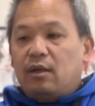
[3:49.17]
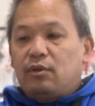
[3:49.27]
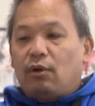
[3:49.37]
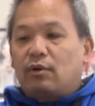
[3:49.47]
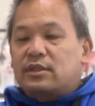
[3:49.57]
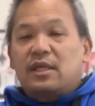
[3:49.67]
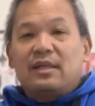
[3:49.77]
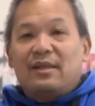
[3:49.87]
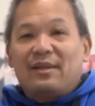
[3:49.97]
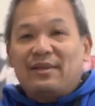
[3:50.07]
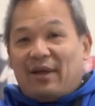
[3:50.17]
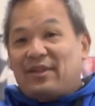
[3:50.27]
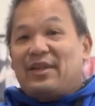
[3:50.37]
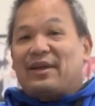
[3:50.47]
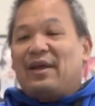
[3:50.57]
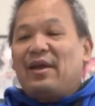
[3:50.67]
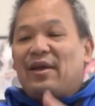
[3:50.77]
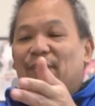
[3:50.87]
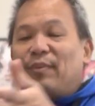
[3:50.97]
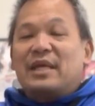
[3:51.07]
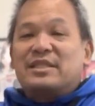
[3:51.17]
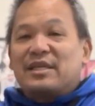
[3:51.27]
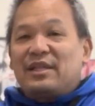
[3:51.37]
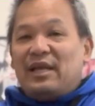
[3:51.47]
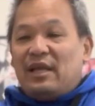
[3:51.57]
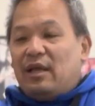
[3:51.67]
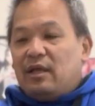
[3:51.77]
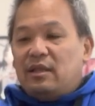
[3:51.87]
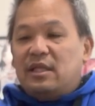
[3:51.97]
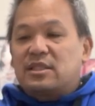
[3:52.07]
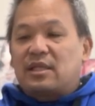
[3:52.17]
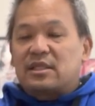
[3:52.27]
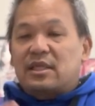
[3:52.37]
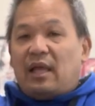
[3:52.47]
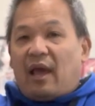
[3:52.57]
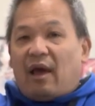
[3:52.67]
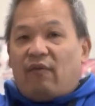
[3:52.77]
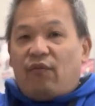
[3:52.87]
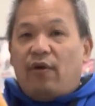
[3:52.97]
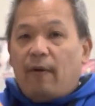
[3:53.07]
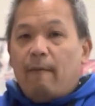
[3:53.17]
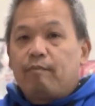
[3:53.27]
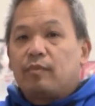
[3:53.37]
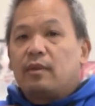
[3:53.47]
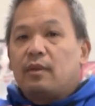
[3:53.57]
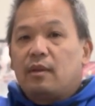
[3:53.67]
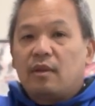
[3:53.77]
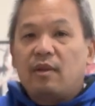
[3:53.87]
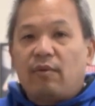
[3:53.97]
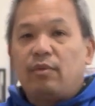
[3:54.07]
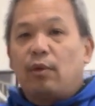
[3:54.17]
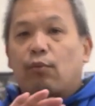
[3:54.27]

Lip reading: Notice nothing. It basically, this doesn't have the